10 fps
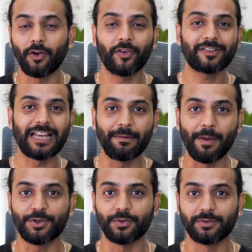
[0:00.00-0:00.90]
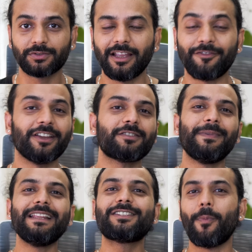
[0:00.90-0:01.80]
of your sitemap issues. If yes,
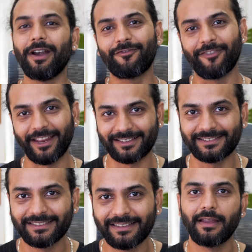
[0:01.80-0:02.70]
please comment fix.